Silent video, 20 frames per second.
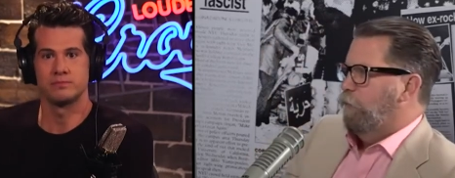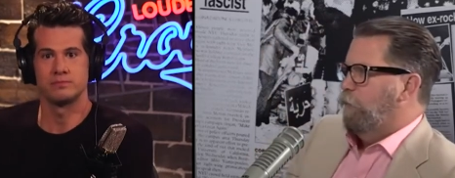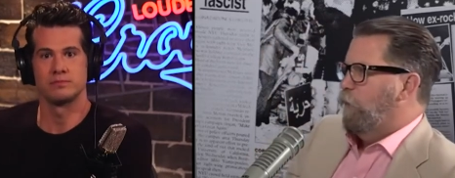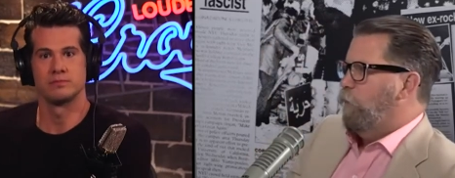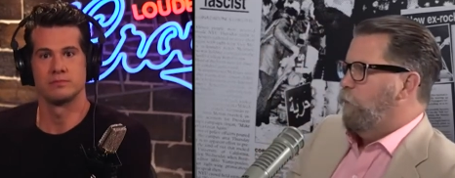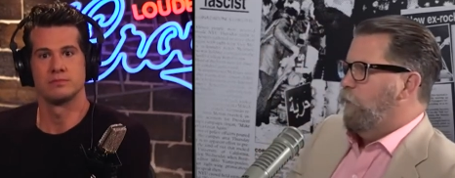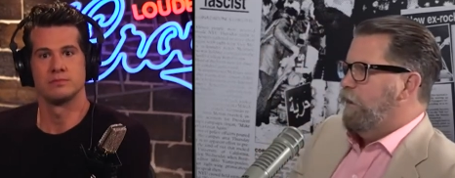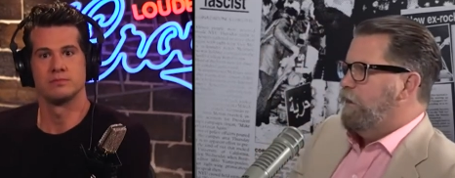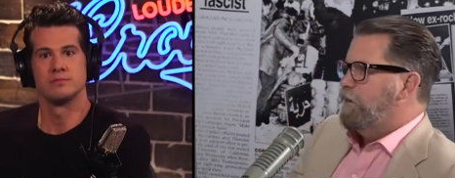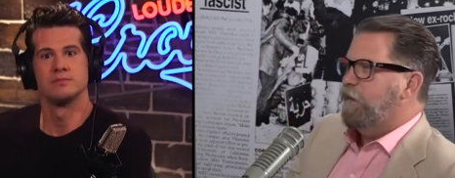
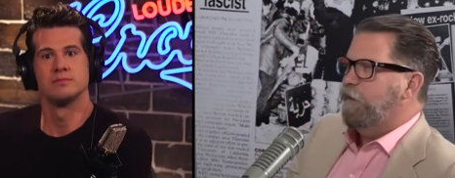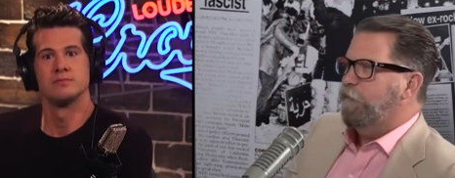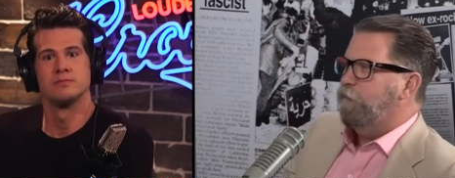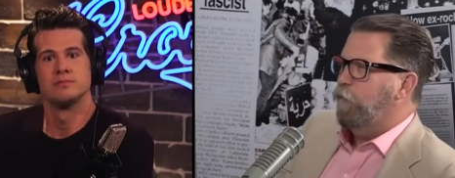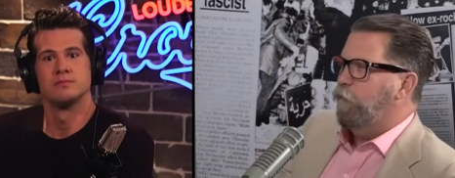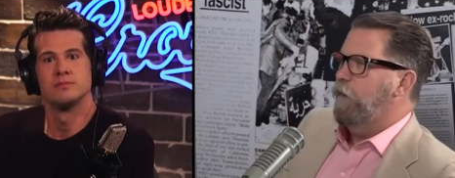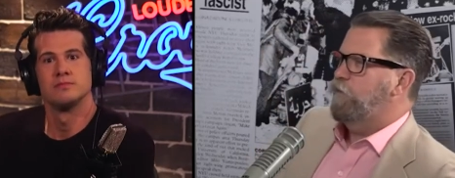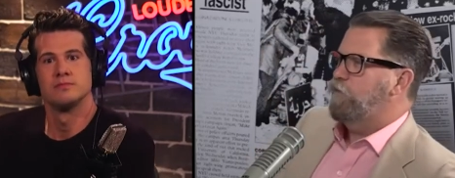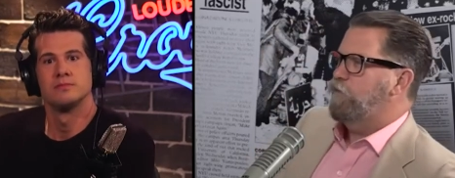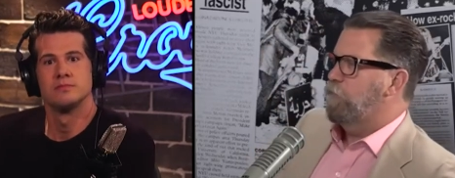Speaker 1: Well, what does
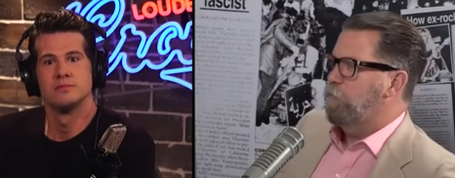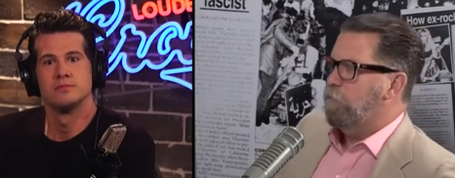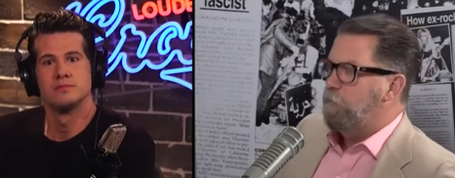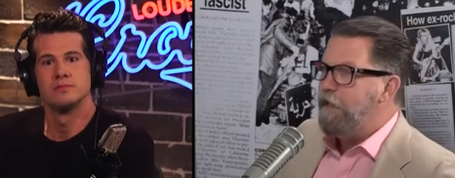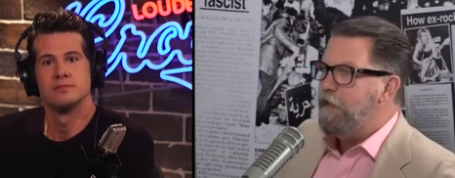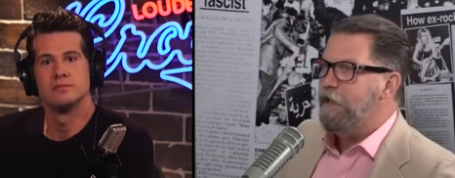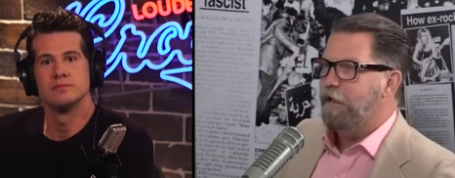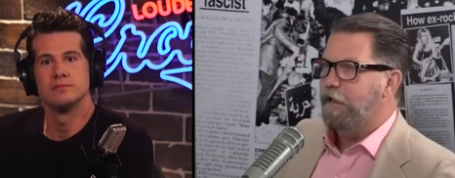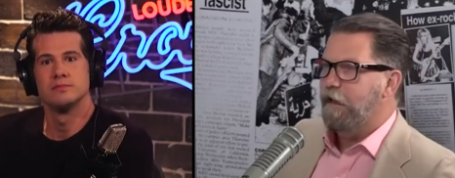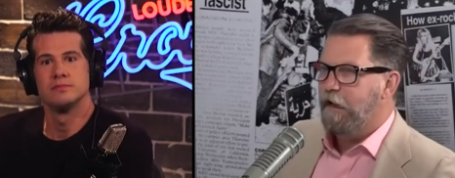influential
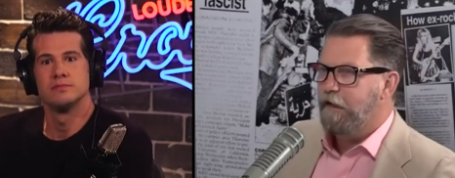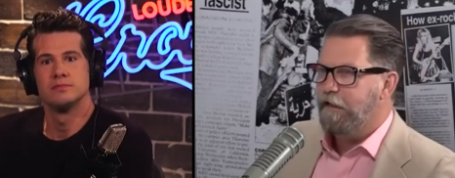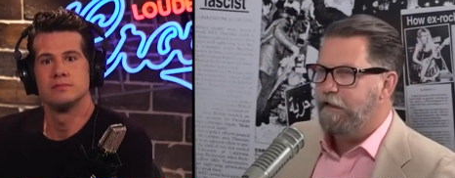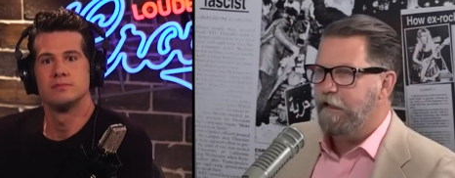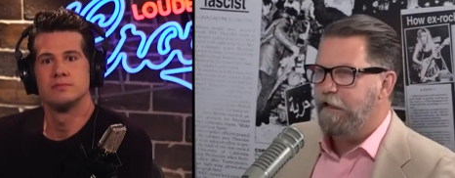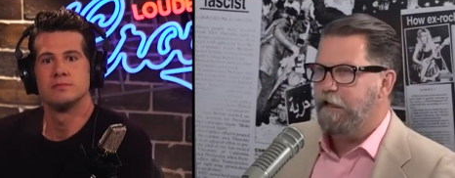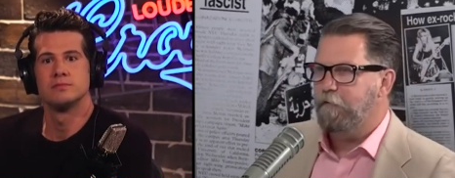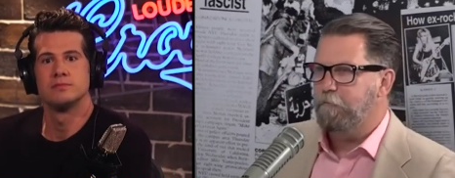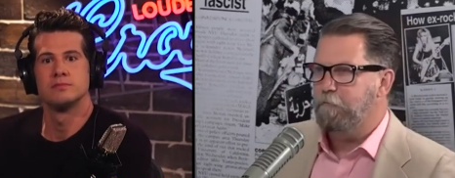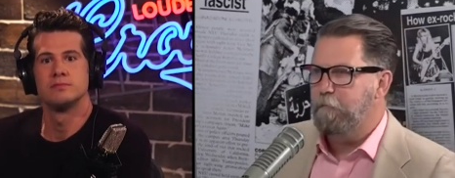mean?
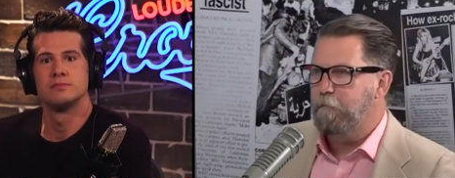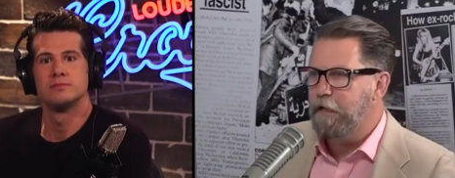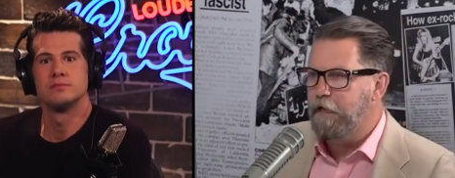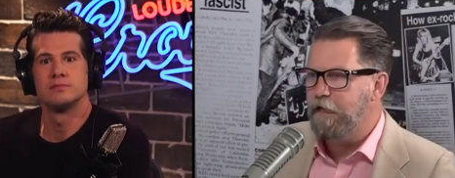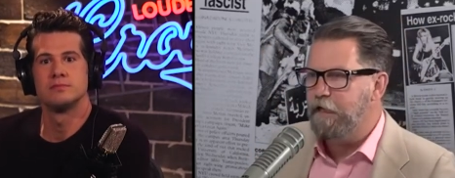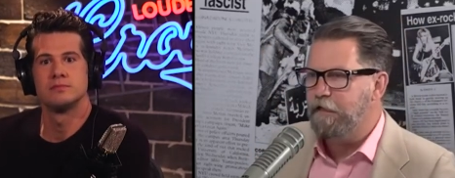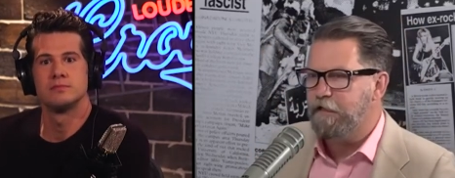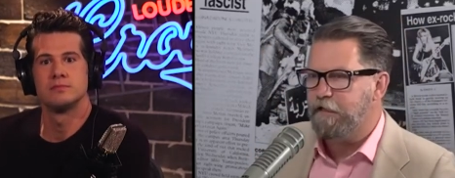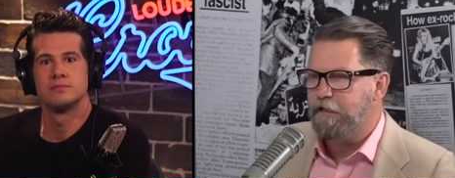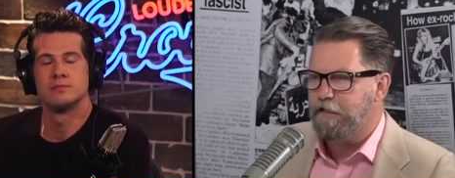I think it
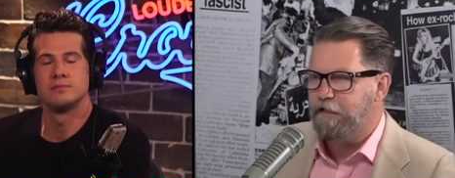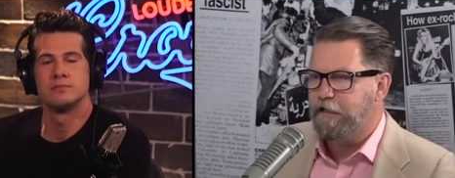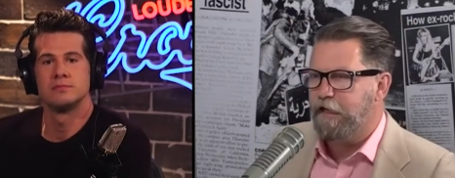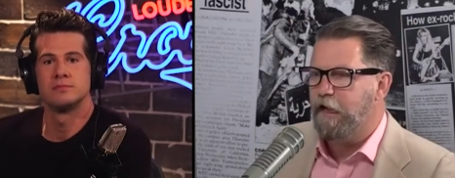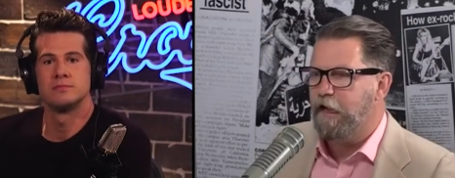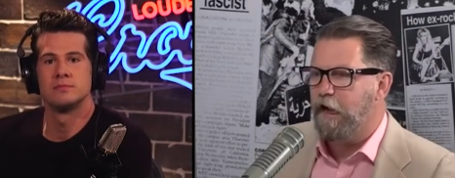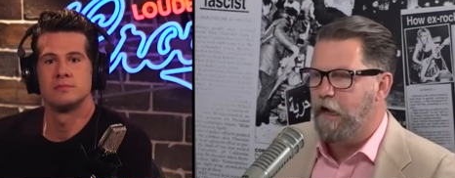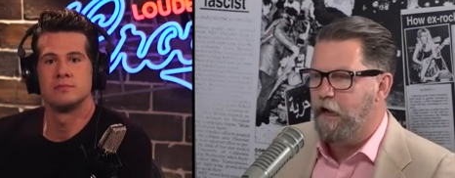means, say,